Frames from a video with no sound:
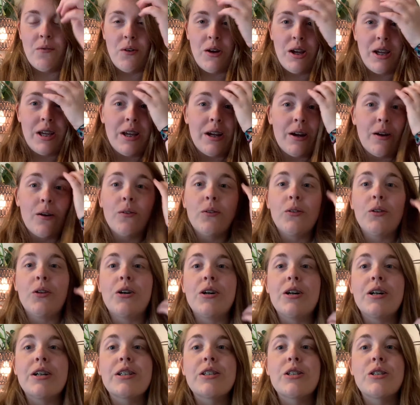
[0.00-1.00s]
right here
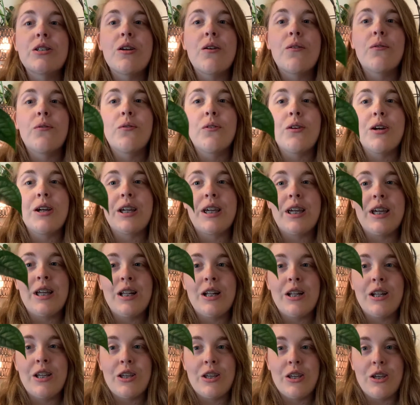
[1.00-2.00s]
looks
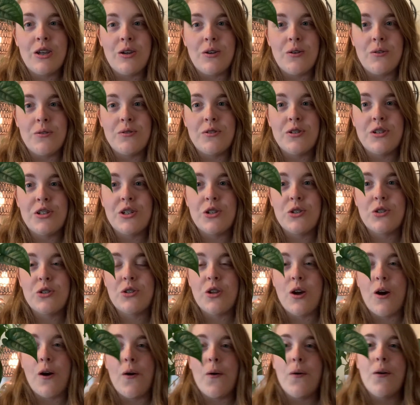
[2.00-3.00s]
freaking huge.
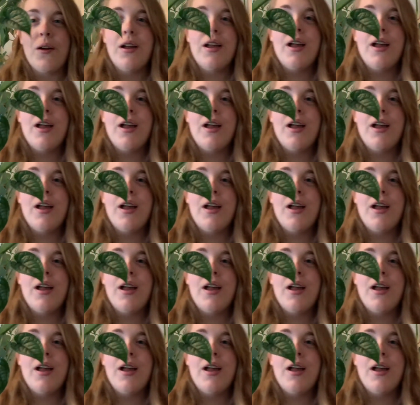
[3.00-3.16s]
So